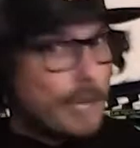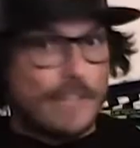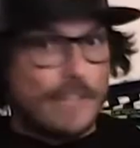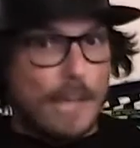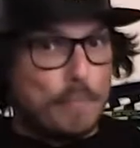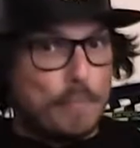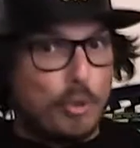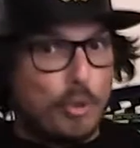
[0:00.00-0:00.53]

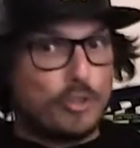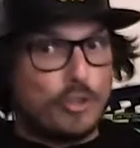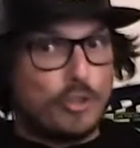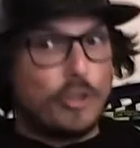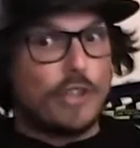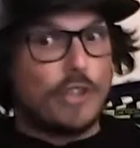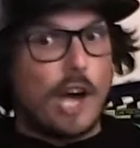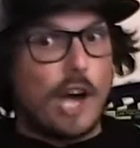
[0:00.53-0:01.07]
Deadpool 2
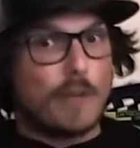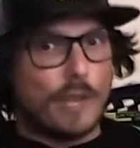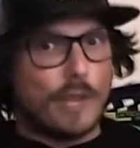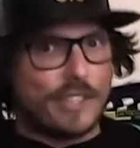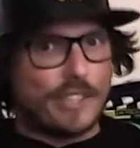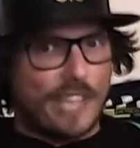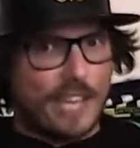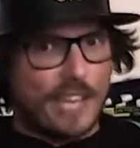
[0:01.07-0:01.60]
along
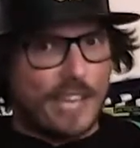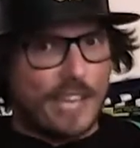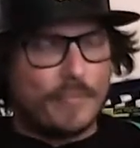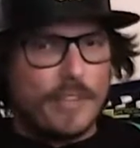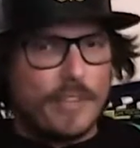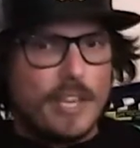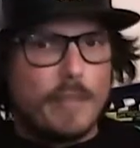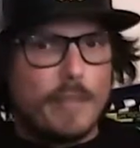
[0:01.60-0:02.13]
with it.
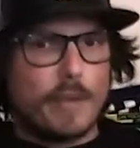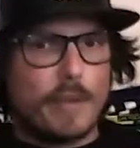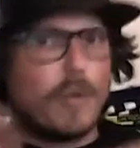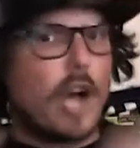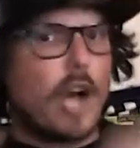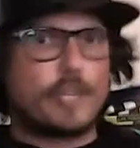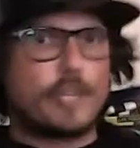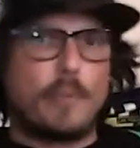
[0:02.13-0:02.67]
We can
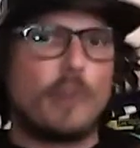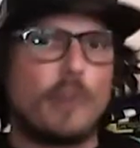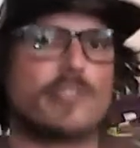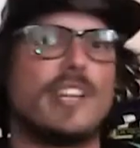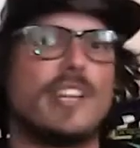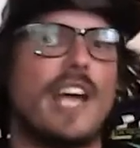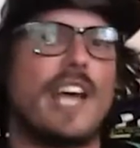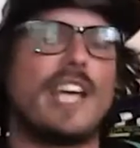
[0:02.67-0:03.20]
watch both
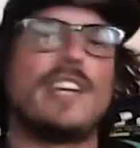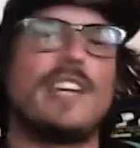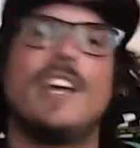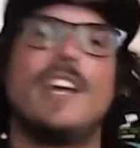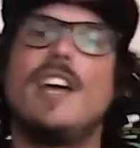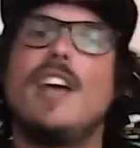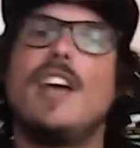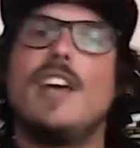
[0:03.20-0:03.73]
tonight.
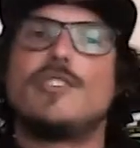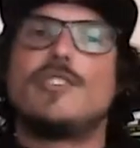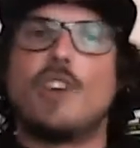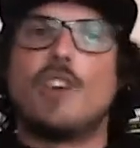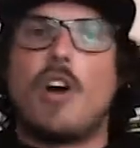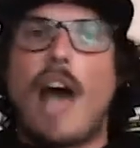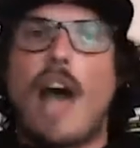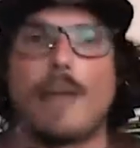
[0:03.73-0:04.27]

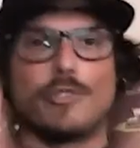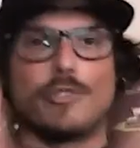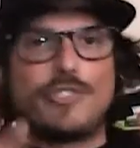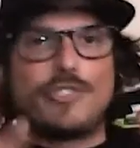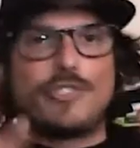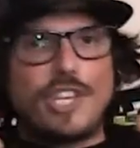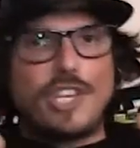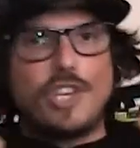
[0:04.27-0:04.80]
So I will
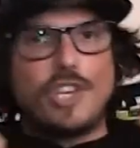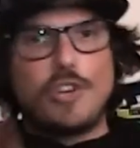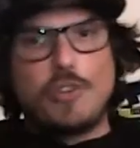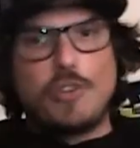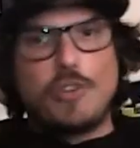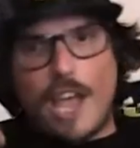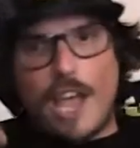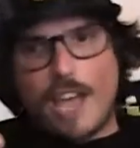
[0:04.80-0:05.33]
see
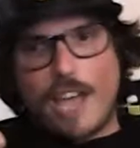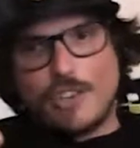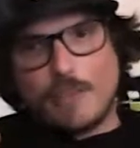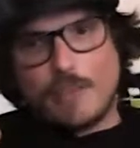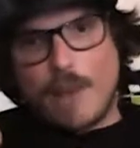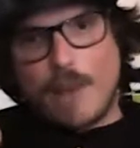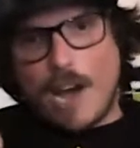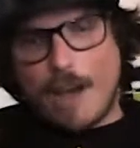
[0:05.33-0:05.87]
you and your
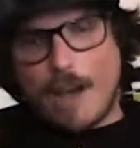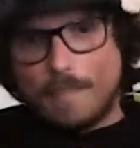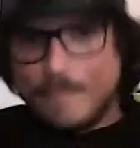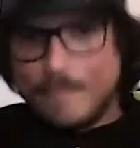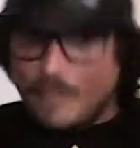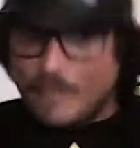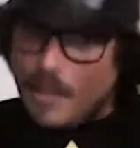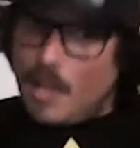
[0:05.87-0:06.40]
mom
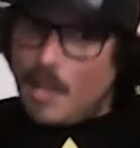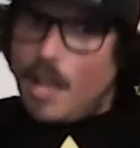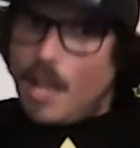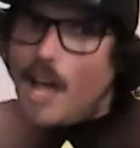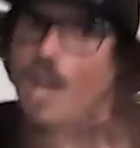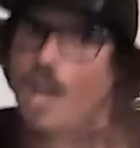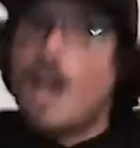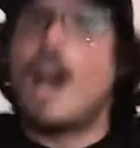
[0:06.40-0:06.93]

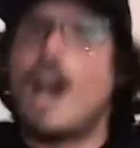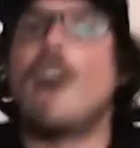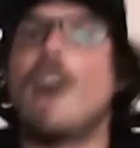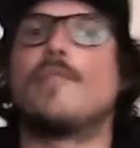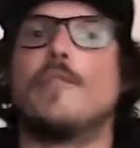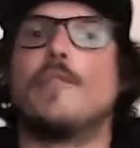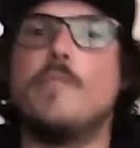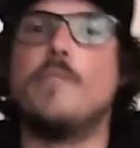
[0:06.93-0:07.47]

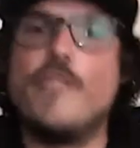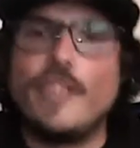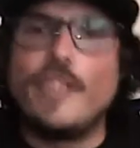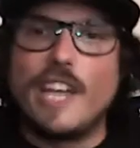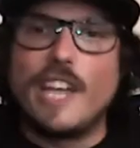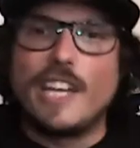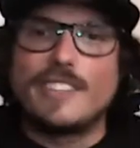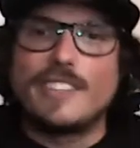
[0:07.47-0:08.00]
for movie
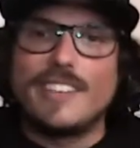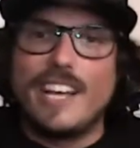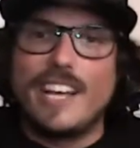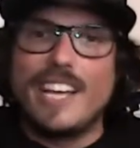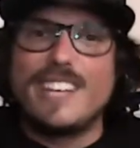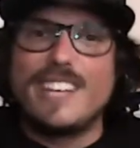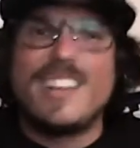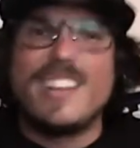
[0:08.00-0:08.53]
night
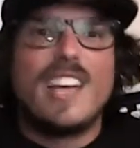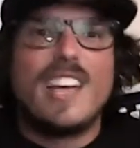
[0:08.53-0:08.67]
tonight.